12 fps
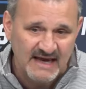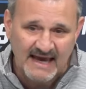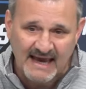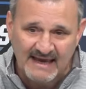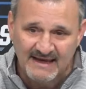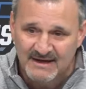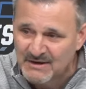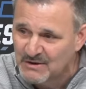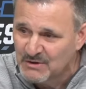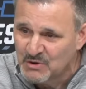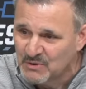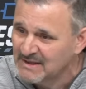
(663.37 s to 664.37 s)
hey,
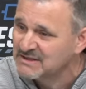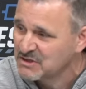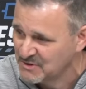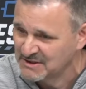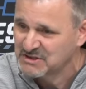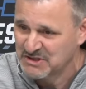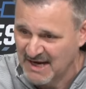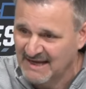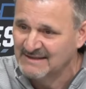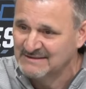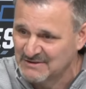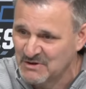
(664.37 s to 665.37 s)
who is Chris
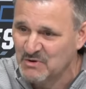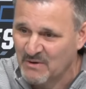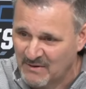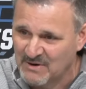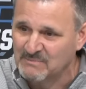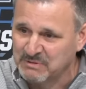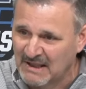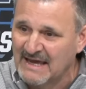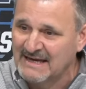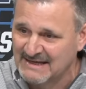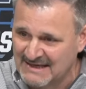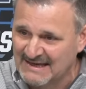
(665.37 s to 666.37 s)
Jans and who are we
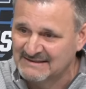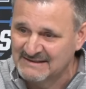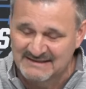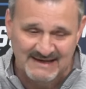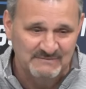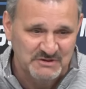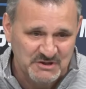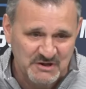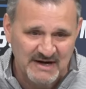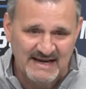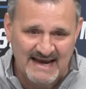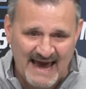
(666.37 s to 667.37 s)
playing against? Because I'm sure
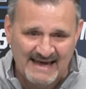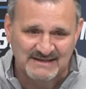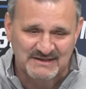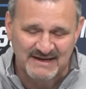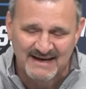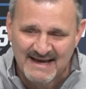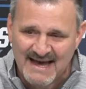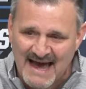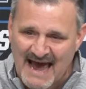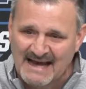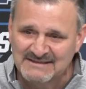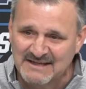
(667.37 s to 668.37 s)
he had to
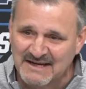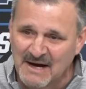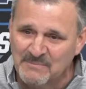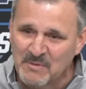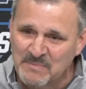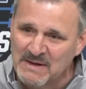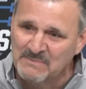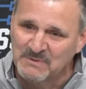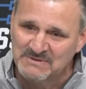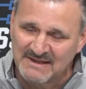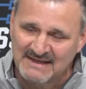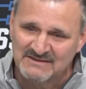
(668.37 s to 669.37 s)
ask a couple people
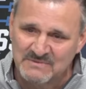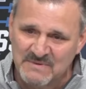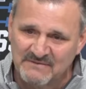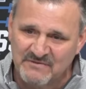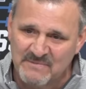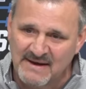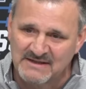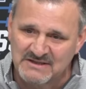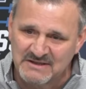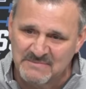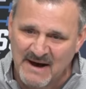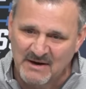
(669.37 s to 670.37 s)
to get some
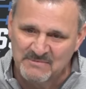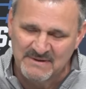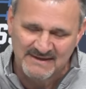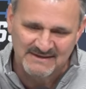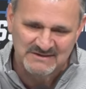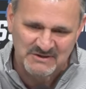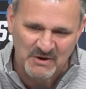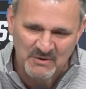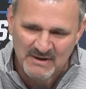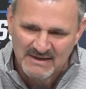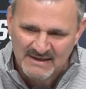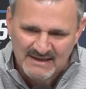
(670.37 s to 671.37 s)
information about me. So
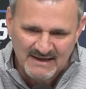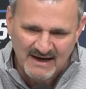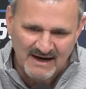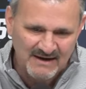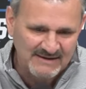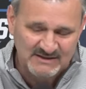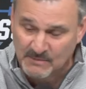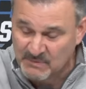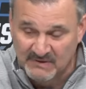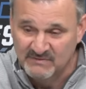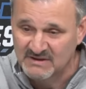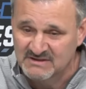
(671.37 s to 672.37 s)
it's a
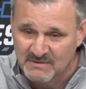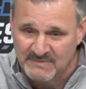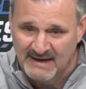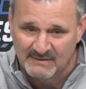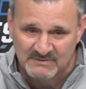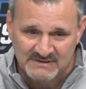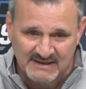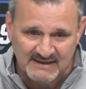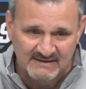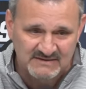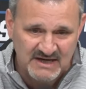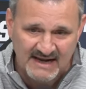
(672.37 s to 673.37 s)
privilege to be able to get
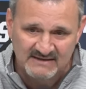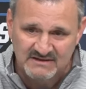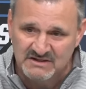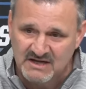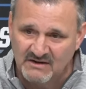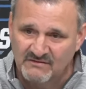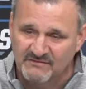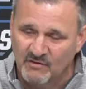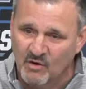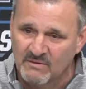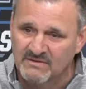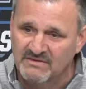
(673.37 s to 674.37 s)
a chance to share the
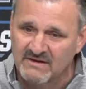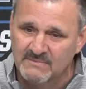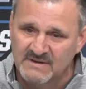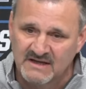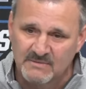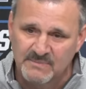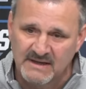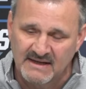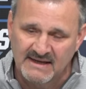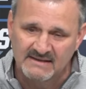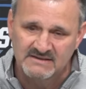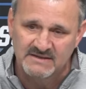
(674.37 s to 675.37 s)
floor with him and to compete
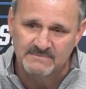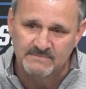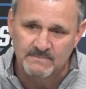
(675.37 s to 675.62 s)
against him.